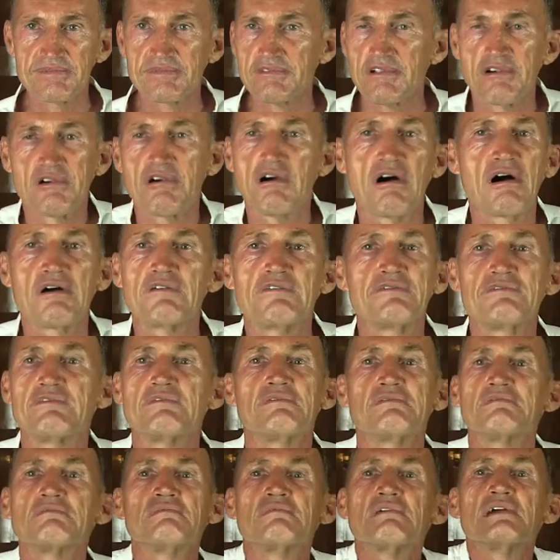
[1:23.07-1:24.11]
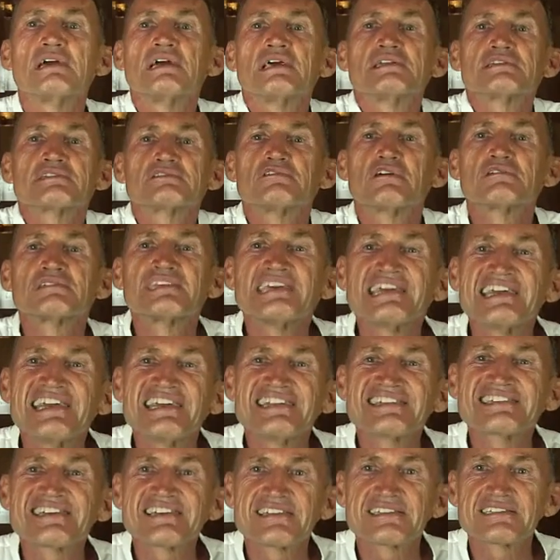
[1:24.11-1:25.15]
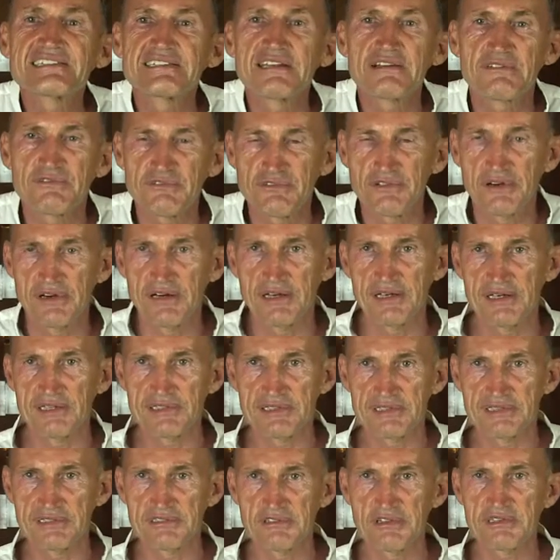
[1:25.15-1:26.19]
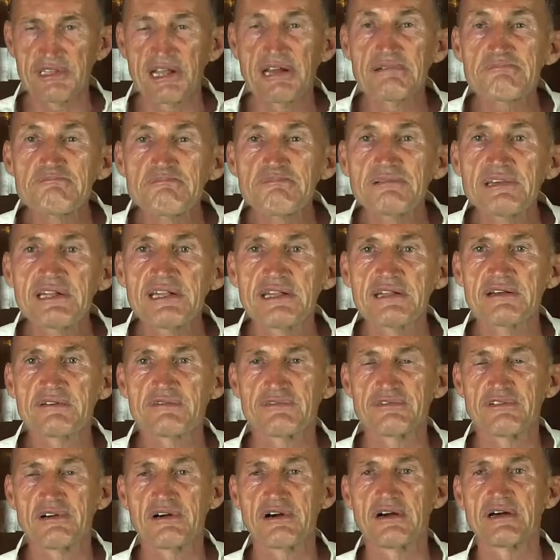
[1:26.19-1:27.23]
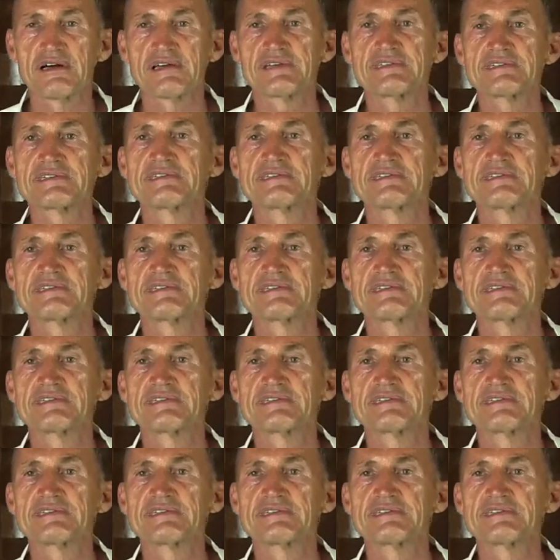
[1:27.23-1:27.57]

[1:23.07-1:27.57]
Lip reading: Or it's not interesting for us, not appealing for us.